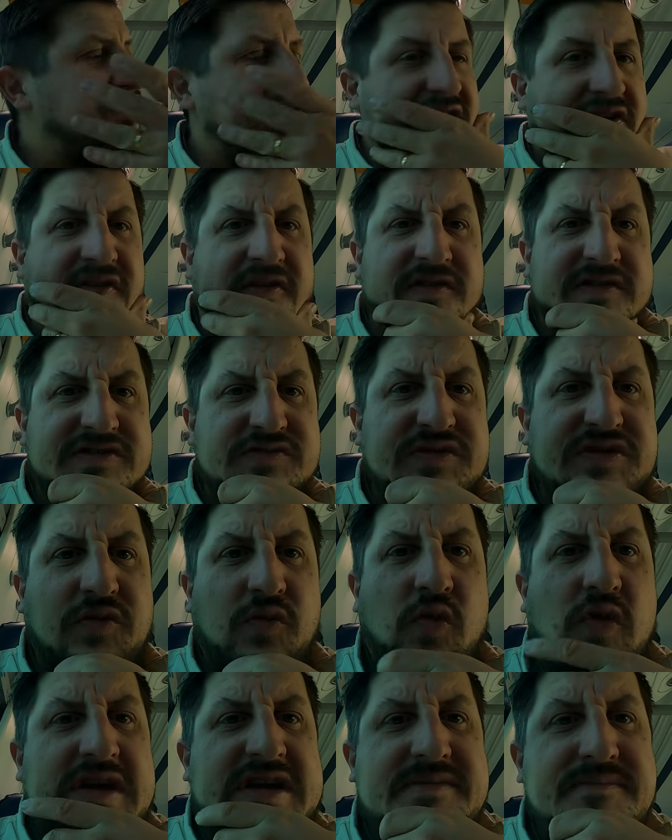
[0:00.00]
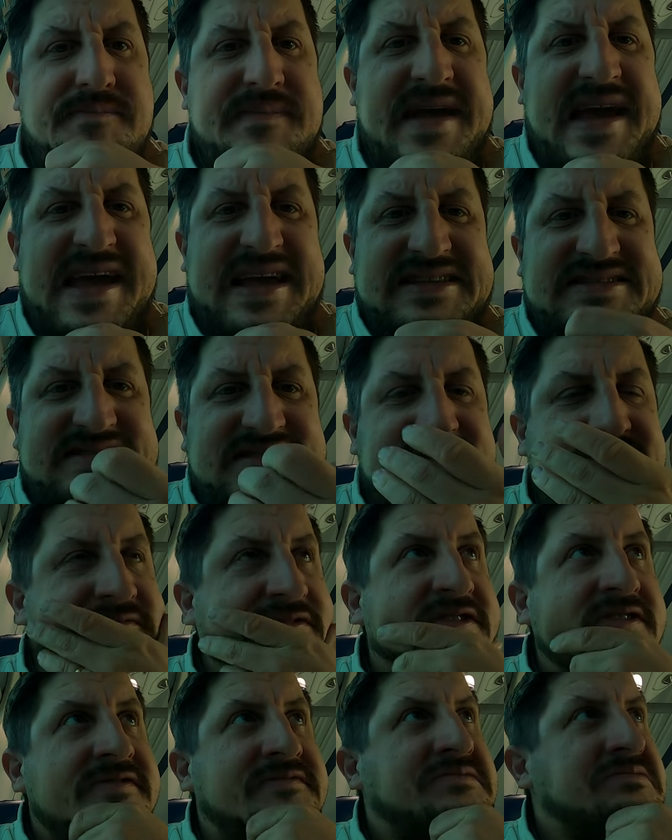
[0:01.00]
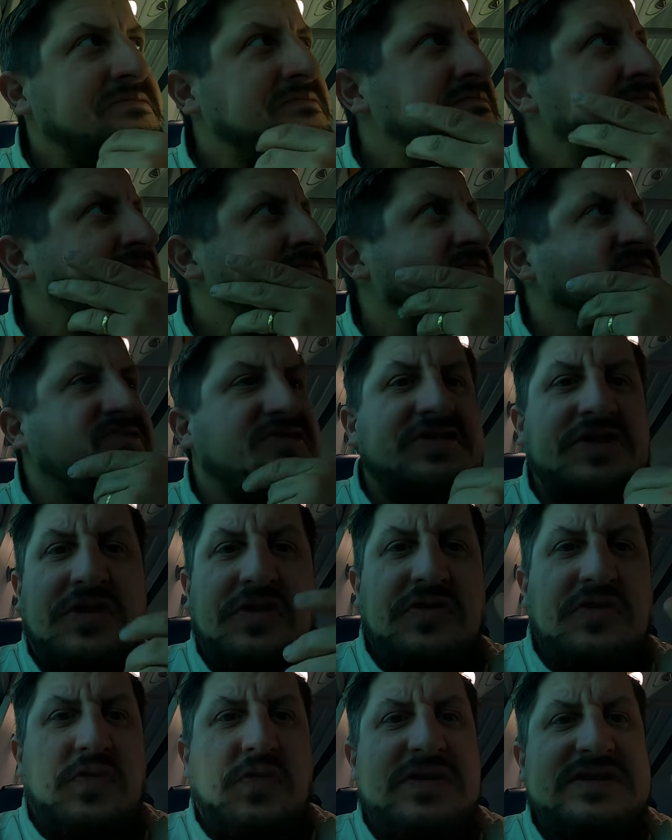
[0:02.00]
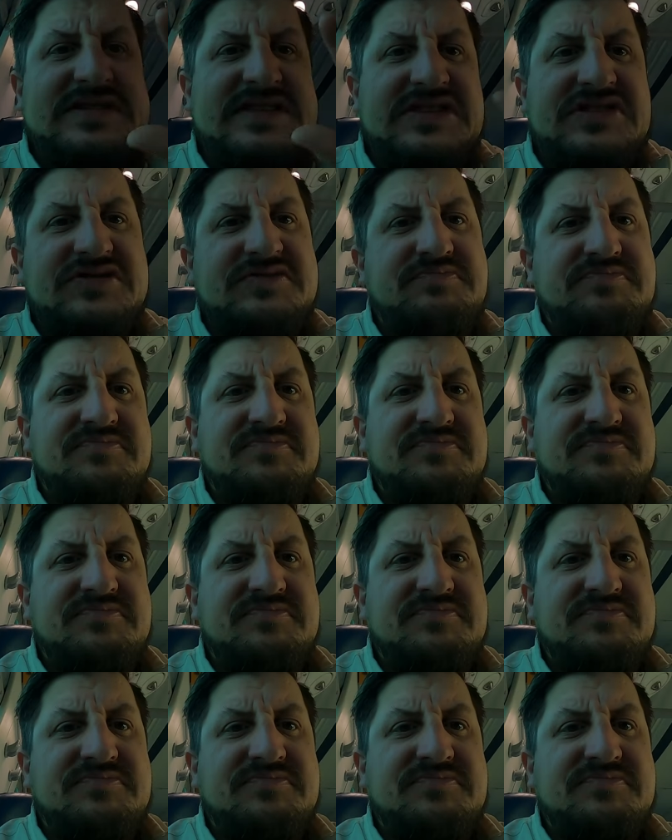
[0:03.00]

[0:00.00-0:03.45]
The girls with the white masks, you know, the ones that